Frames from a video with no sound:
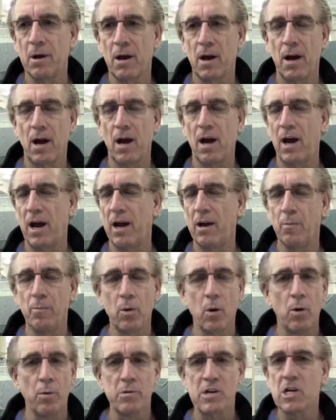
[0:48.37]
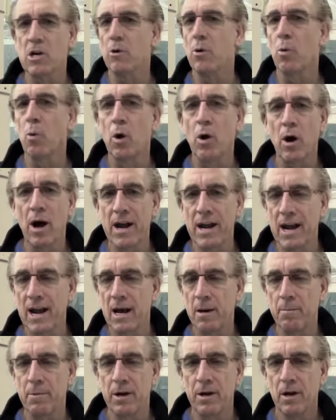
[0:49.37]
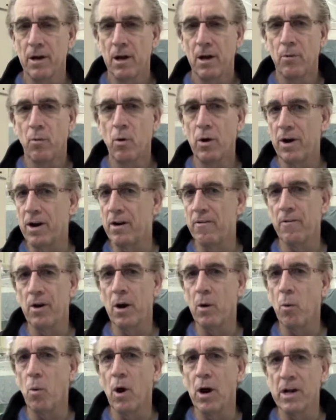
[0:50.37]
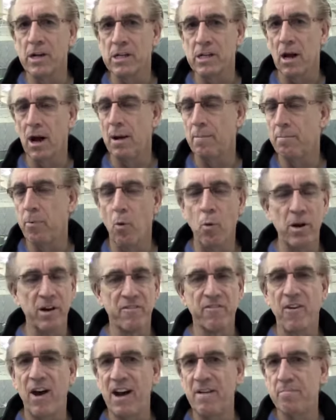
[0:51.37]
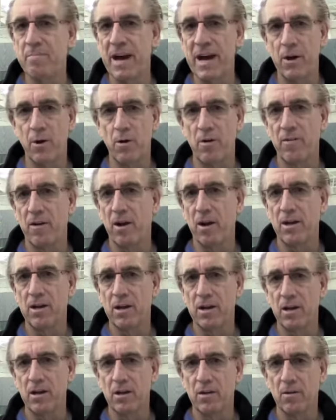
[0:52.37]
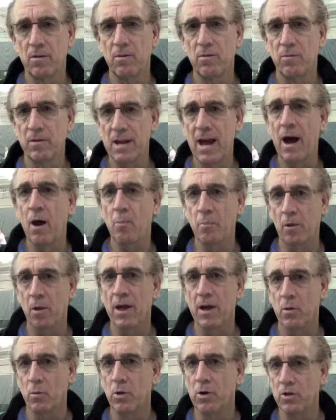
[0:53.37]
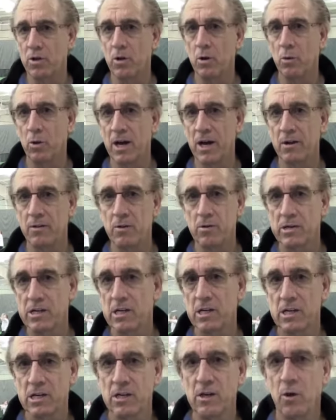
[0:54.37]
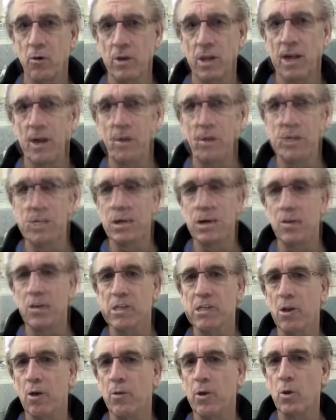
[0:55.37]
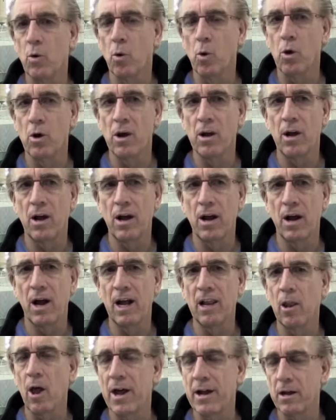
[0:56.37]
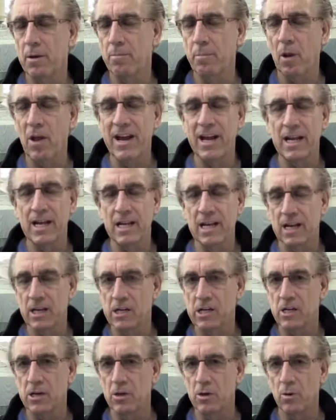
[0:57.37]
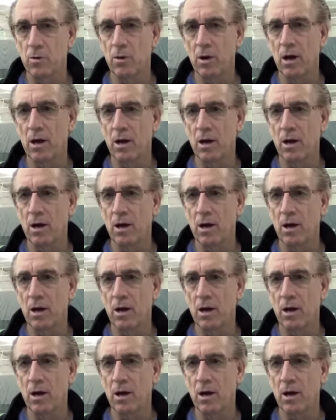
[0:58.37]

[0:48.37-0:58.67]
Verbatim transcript: I, I, I'm not sure where I am, but wherever I was, I'm 0.5 better now playing with you, Ed. There's just no doubt. Somebody so. that's on the court, I, I like playing against you.